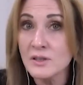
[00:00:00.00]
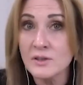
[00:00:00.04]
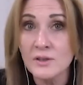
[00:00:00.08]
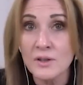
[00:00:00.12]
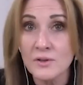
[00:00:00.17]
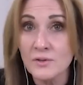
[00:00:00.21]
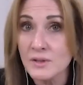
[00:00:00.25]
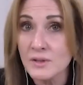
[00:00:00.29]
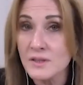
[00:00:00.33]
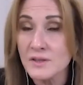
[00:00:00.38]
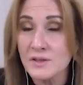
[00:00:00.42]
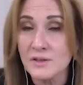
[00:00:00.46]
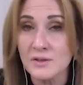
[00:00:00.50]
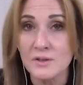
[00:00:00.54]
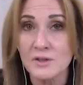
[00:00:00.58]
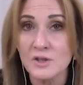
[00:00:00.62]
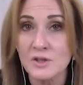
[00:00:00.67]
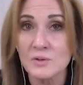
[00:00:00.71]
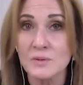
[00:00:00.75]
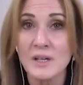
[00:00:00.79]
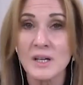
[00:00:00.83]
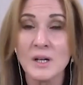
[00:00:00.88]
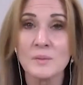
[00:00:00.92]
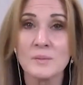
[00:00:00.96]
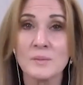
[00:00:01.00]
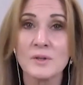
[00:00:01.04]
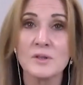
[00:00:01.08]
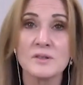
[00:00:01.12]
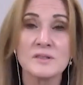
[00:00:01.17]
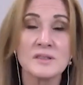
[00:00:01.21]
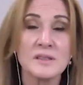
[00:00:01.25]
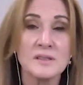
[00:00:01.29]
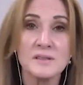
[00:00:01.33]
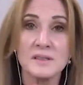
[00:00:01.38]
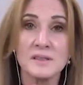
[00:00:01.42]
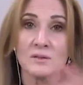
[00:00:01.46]
no research
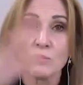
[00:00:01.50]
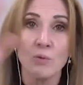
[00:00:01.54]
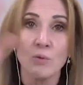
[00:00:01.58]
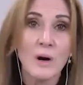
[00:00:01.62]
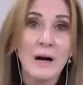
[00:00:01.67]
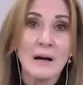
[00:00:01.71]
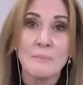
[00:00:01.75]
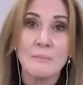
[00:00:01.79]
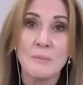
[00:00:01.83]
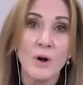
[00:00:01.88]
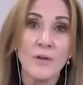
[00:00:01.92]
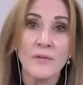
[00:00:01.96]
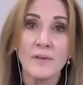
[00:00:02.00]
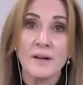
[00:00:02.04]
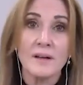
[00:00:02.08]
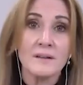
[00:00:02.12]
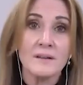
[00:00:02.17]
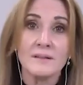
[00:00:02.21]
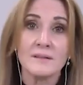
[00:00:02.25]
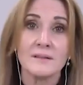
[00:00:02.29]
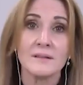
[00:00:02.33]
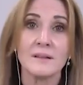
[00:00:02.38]
because they said, why bother?